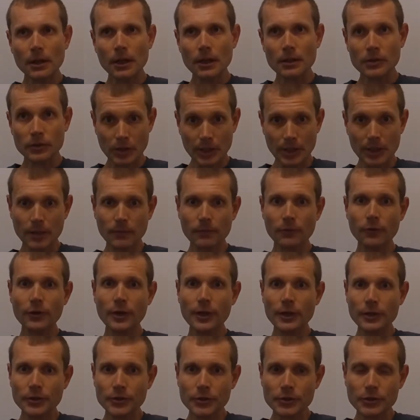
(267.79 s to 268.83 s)
signed up for
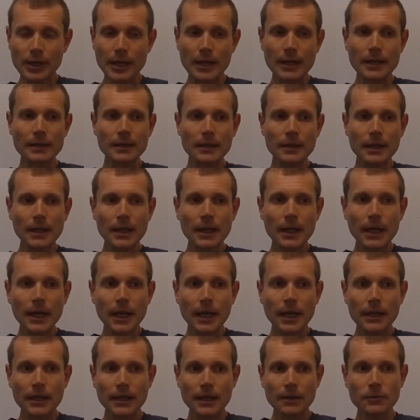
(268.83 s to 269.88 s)
the LSAT,
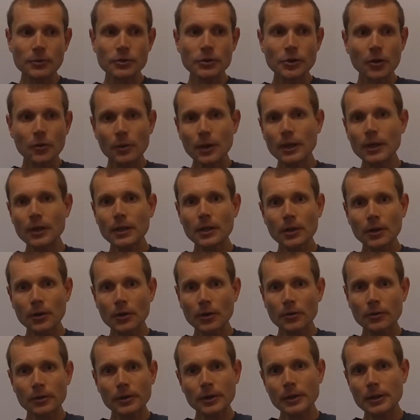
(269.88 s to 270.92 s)
and I was all ready to
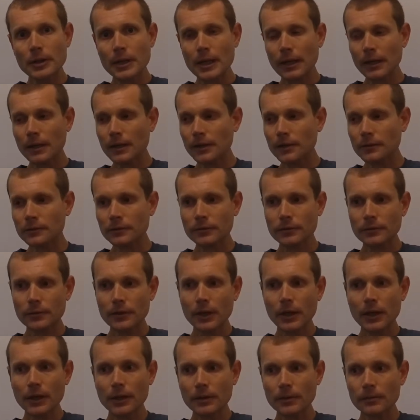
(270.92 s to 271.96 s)
go. And the day of
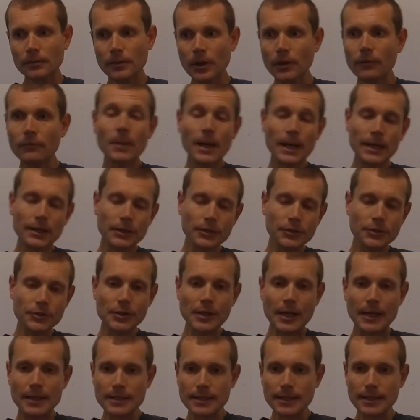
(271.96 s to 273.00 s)
my
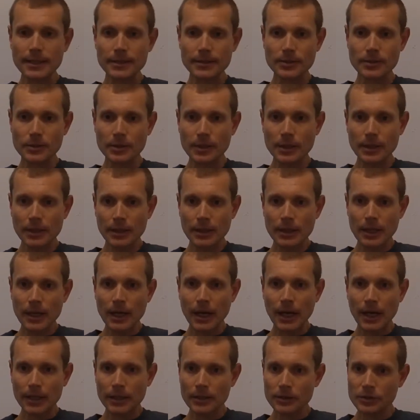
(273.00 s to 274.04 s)
LSAT test,
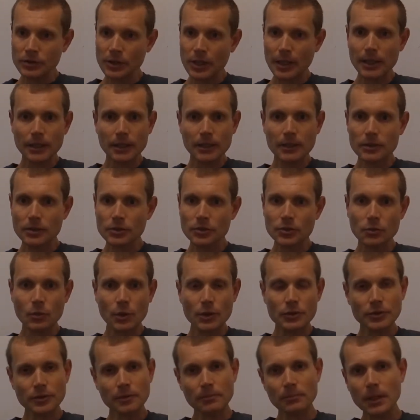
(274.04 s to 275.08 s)
I decided it just
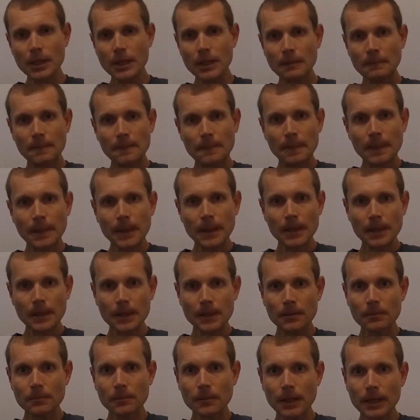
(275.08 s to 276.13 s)
wasn't me,
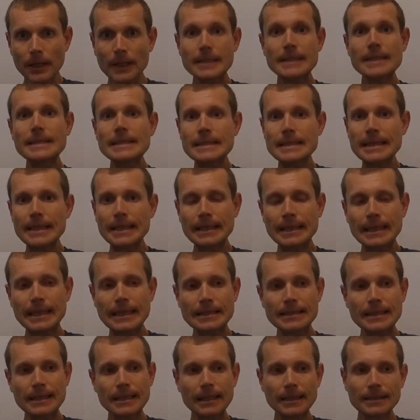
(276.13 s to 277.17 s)
and I didn't take
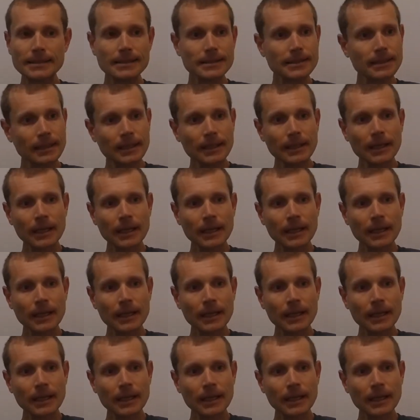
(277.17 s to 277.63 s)
that test.